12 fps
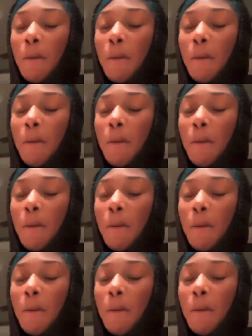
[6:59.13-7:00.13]

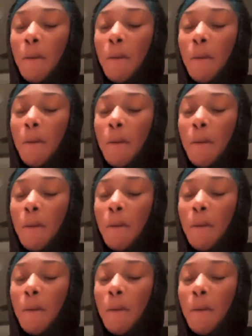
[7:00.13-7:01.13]

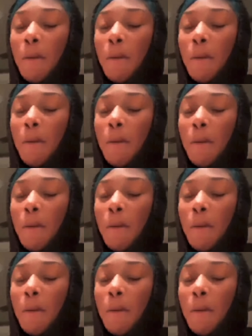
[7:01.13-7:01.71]
(silent)